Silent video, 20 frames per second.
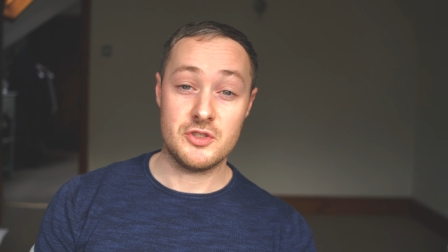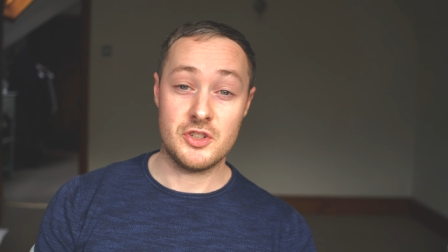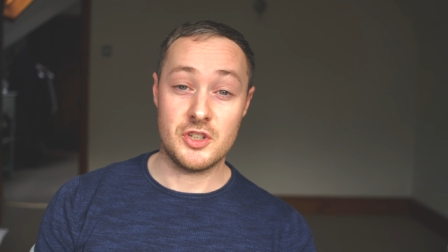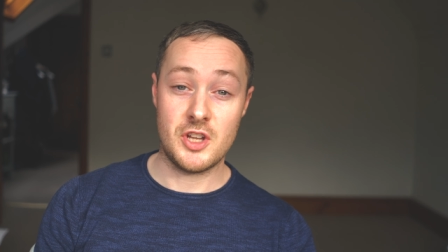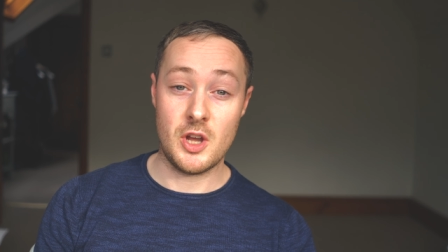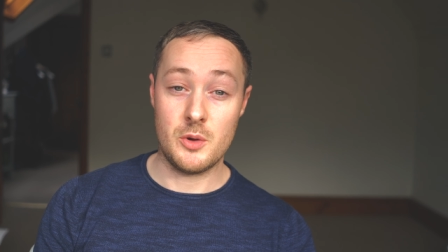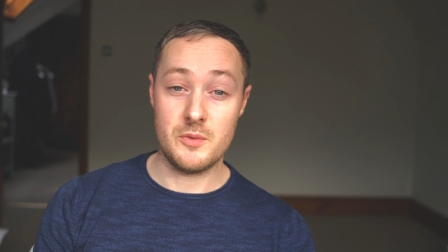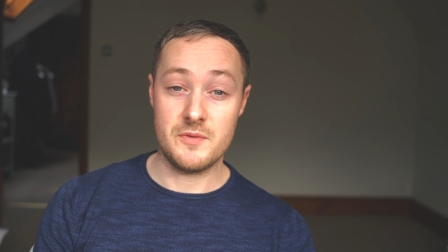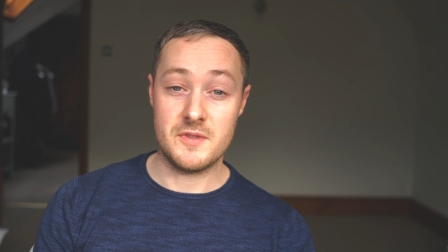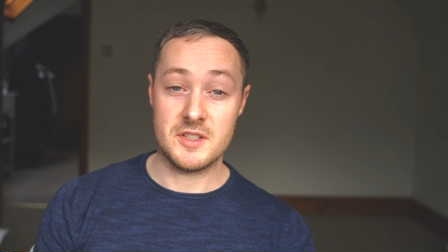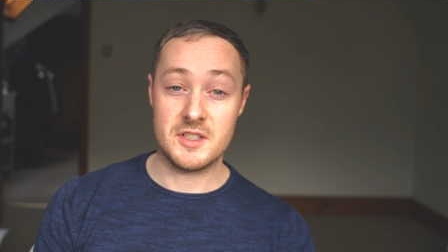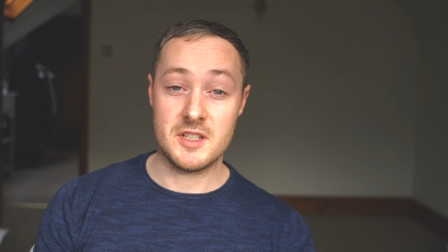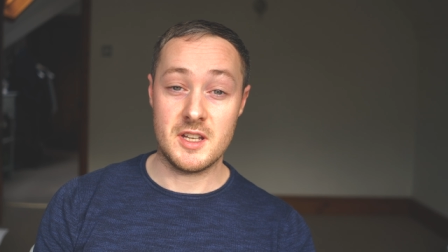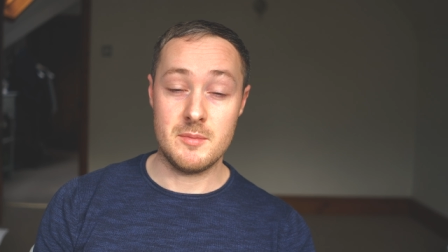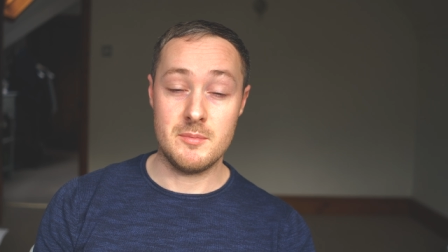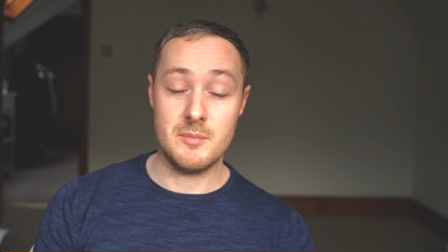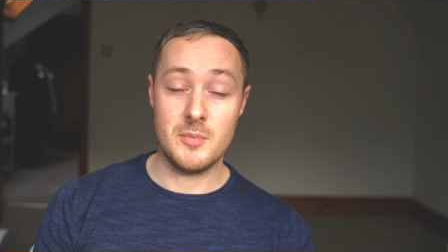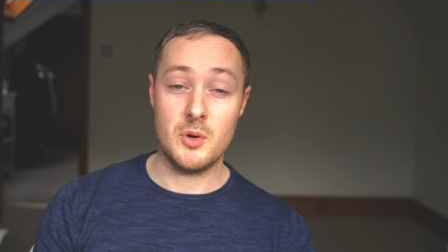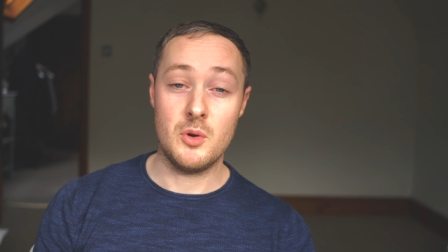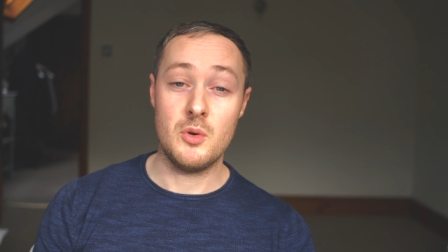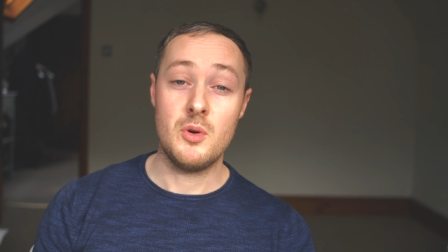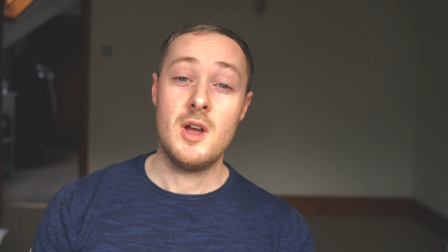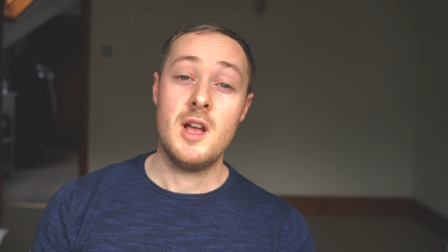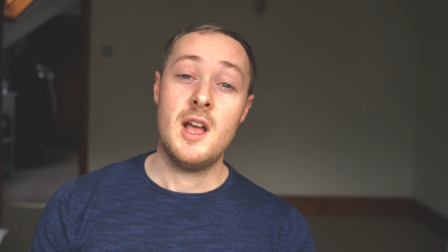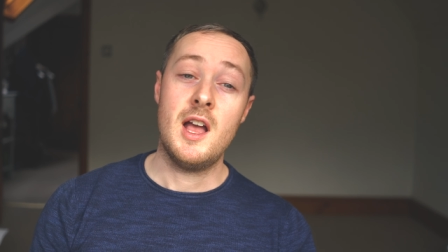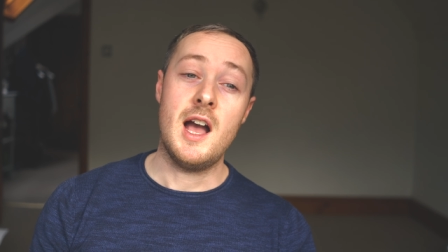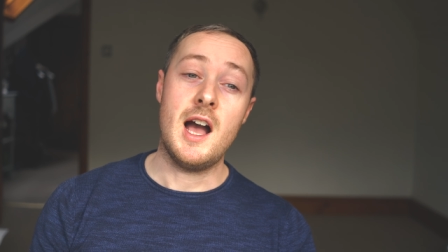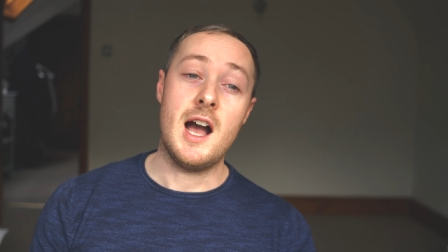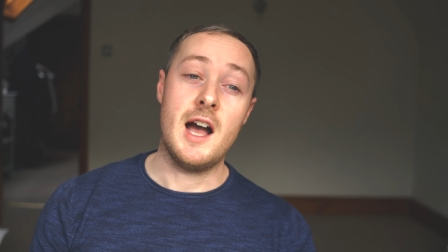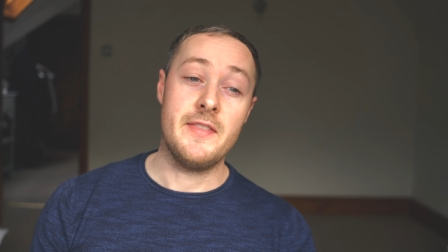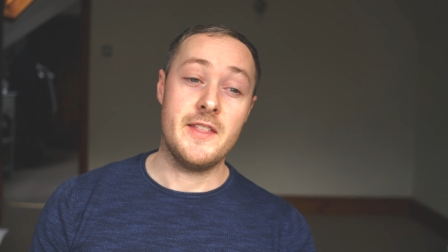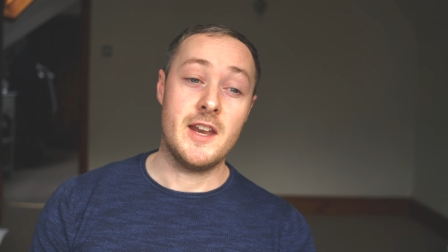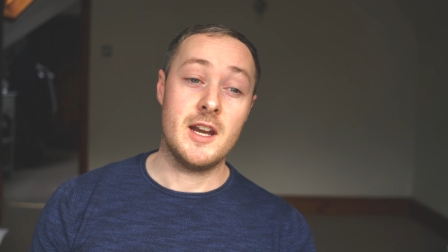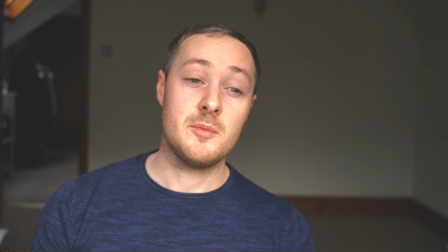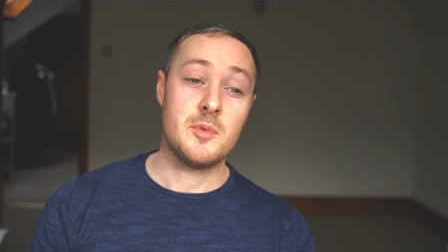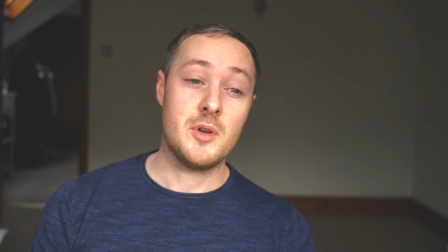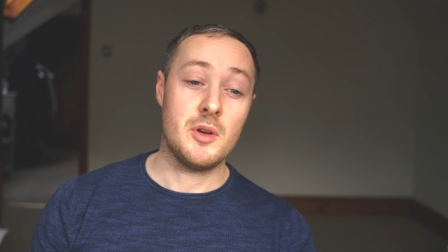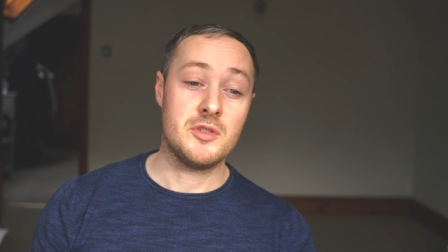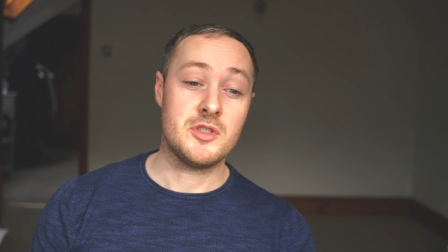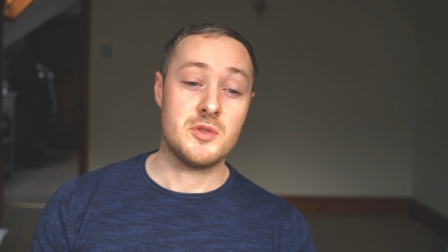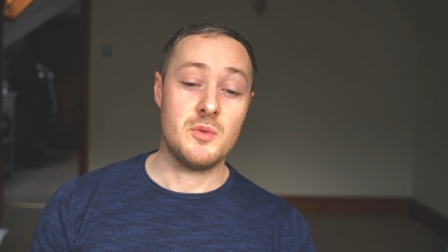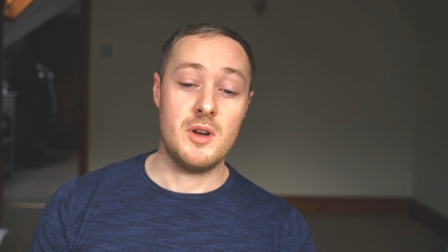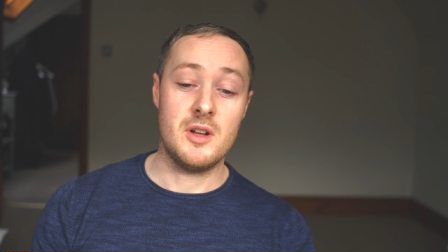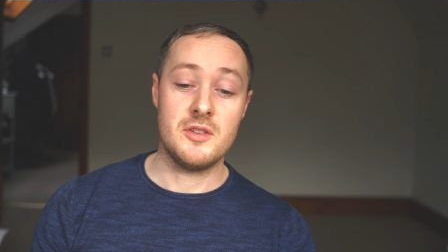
to go with this gimbal, and then I'm going to